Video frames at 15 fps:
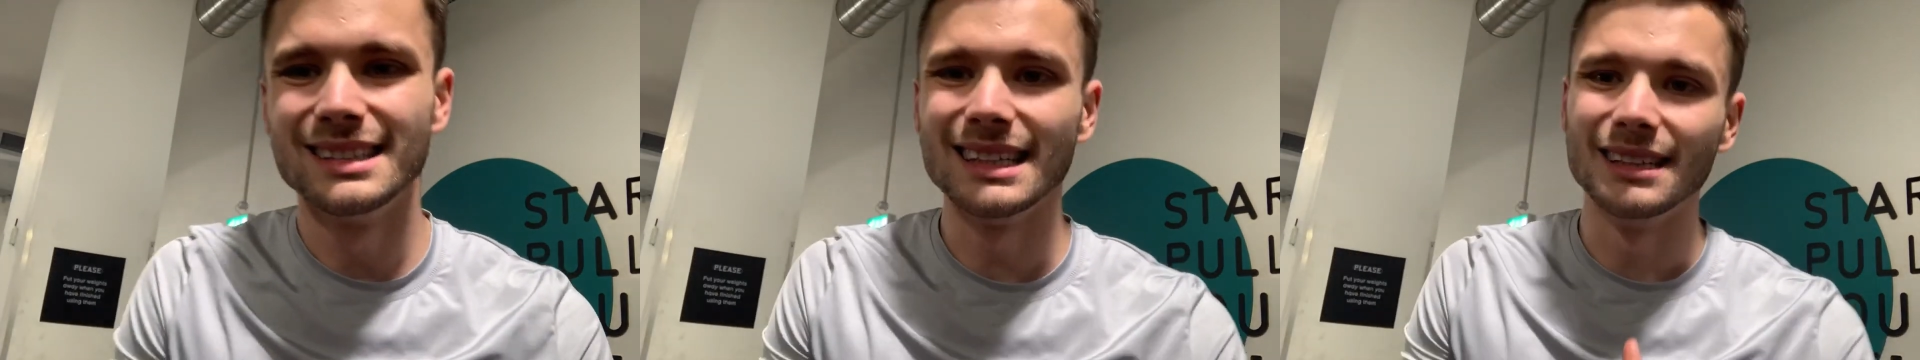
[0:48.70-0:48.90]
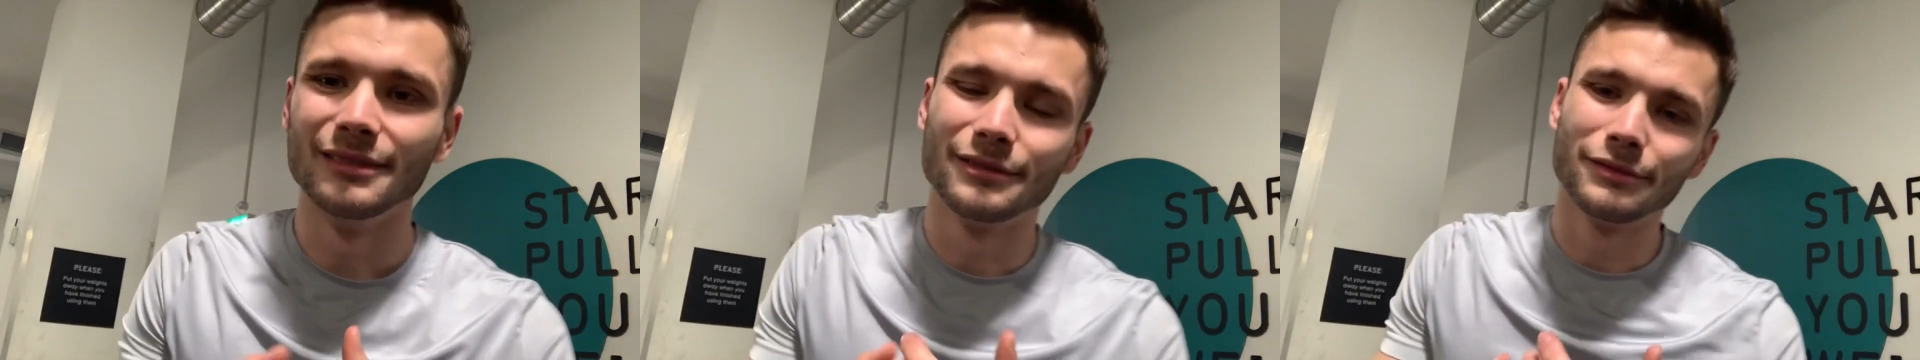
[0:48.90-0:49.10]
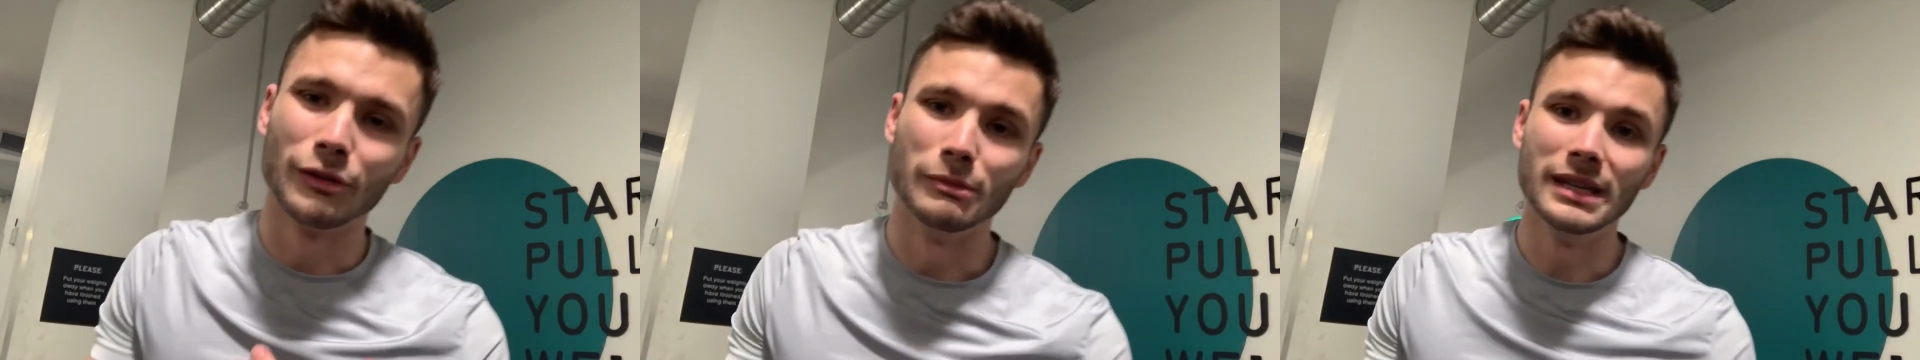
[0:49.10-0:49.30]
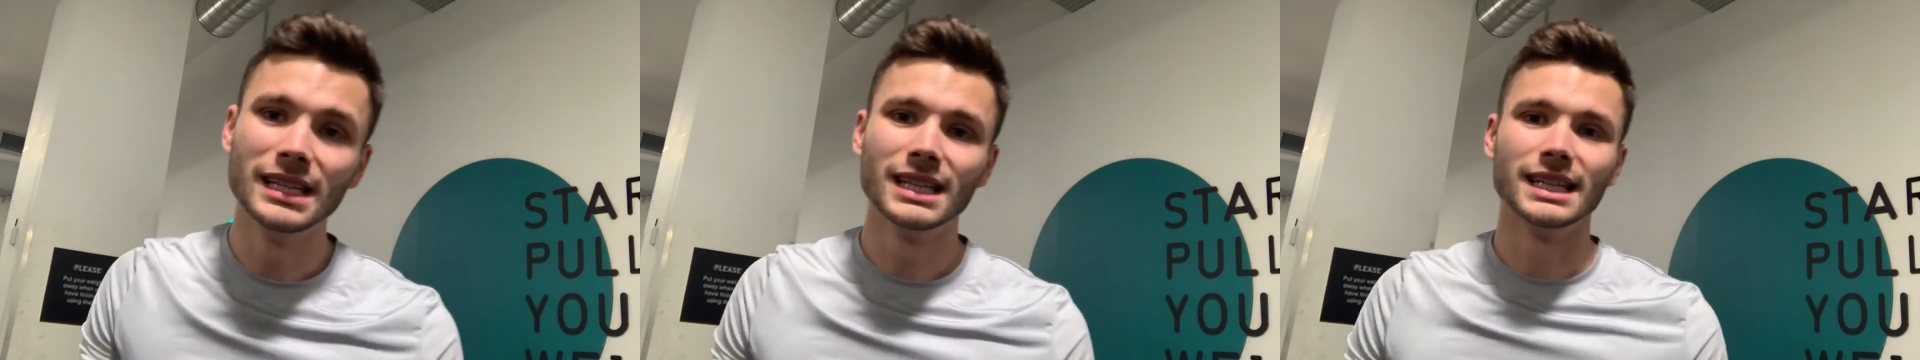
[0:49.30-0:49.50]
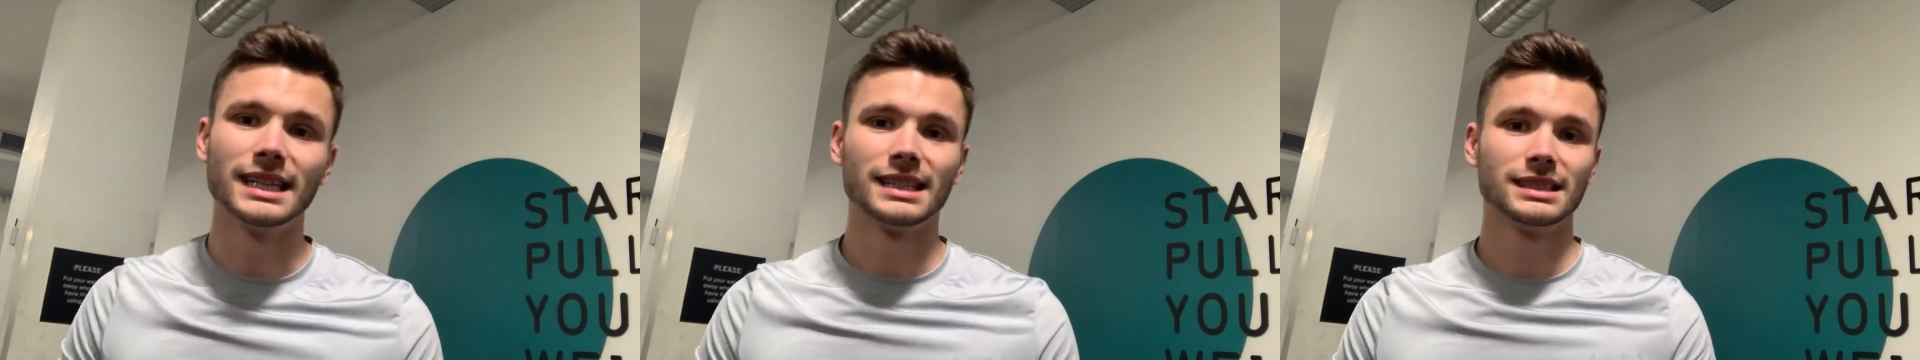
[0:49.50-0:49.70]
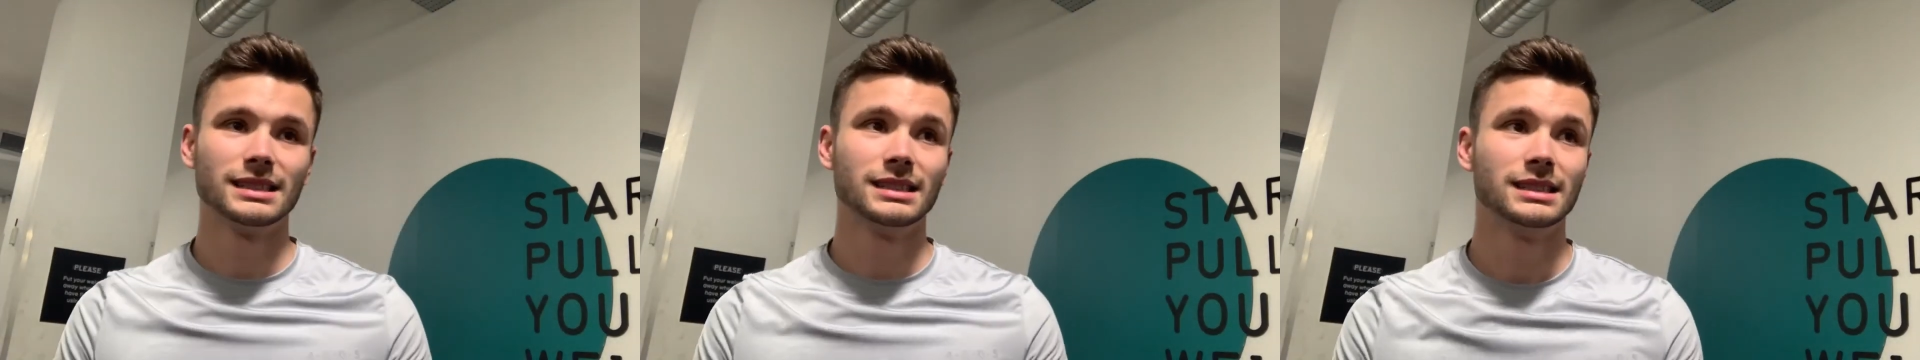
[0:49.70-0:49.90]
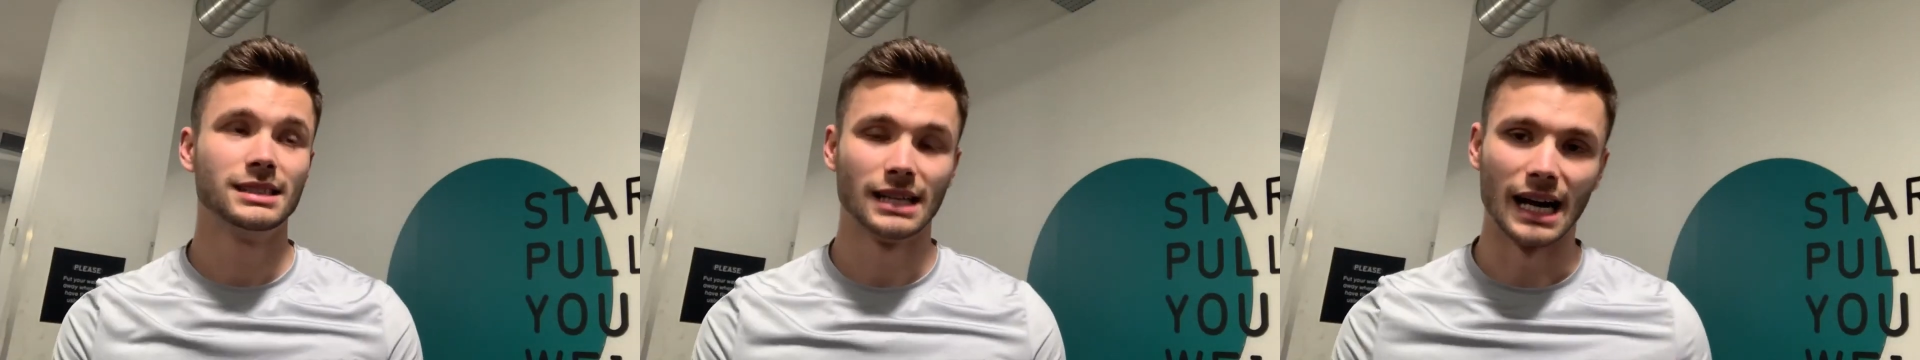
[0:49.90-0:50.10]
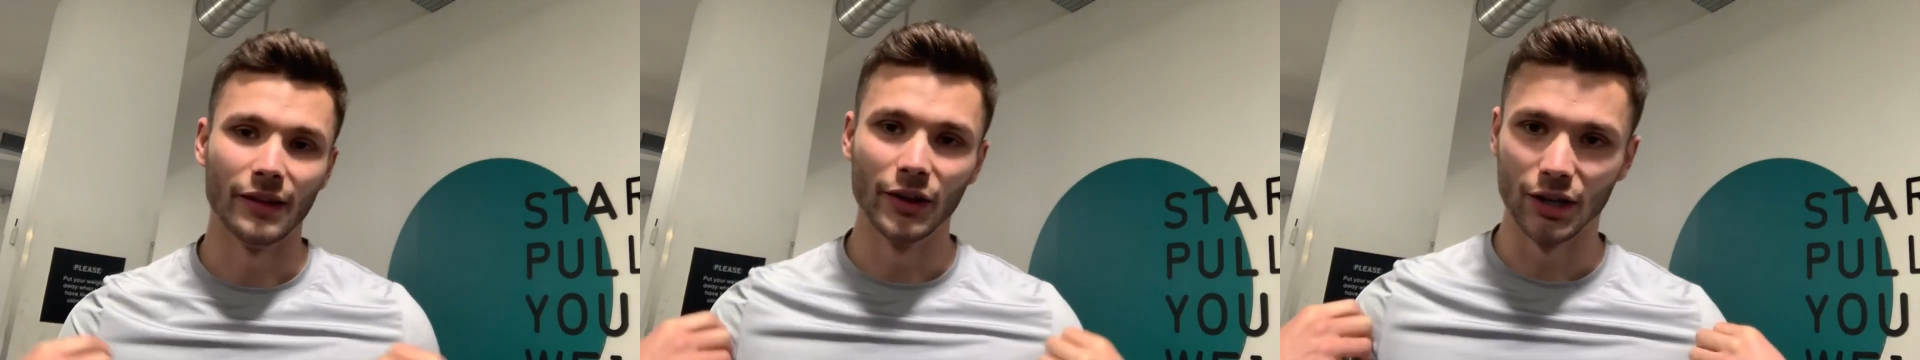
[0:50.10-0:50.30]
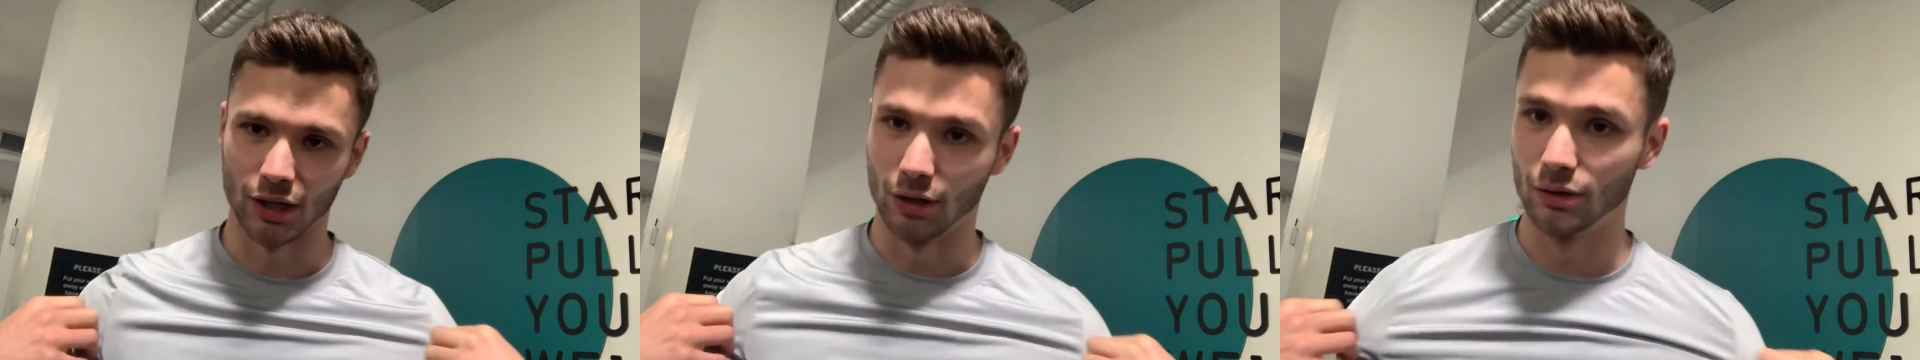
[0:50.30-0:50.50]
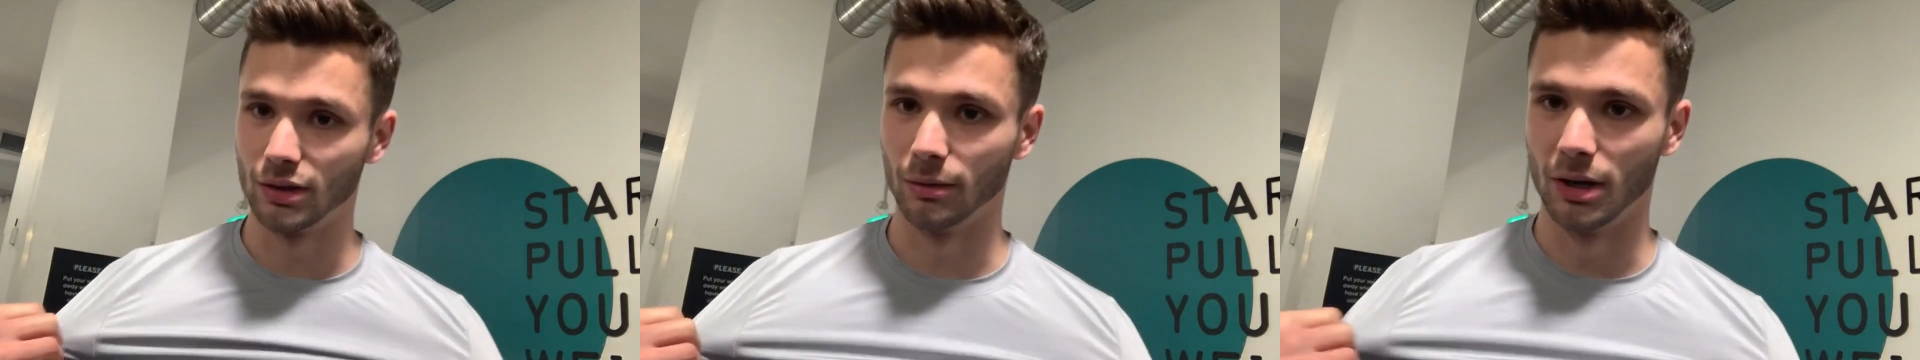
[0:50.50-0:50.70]
See, for me, I like
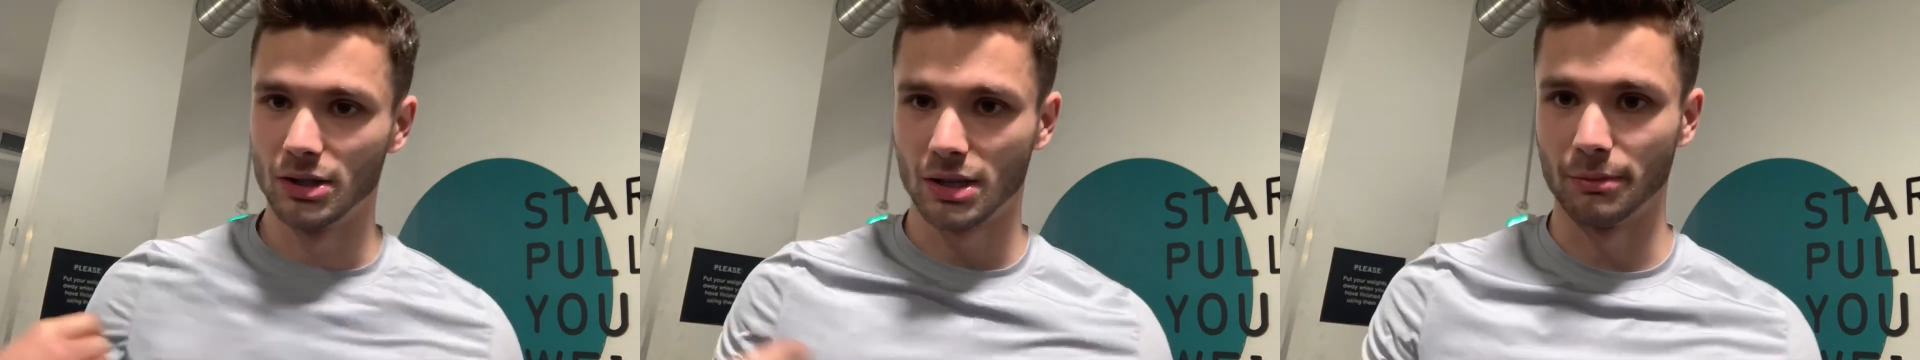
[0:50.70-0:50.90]
drinking too much.